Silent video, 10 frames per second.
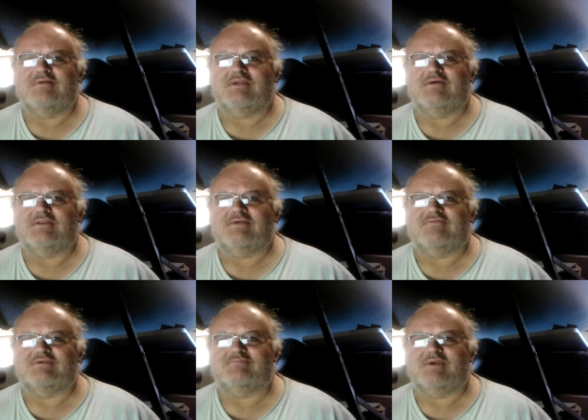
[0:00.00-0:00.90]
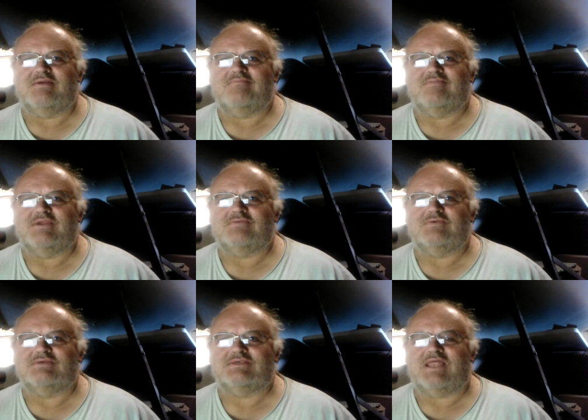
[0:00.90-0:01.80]
The only difference being this
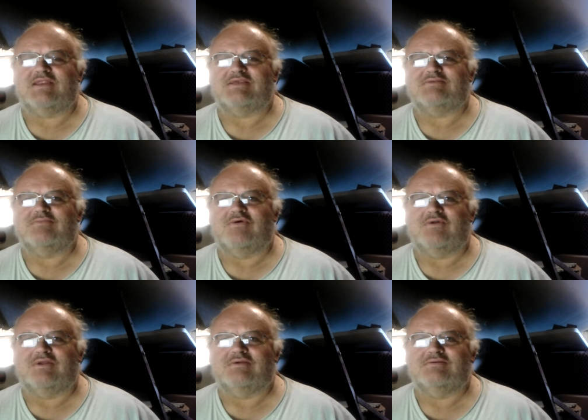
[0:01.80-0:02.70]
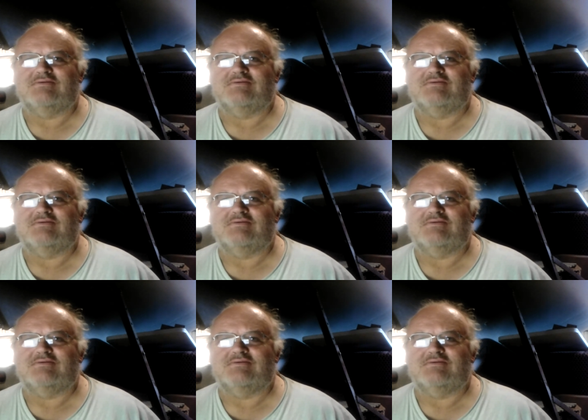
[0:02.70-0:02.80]
one's slightly smaller,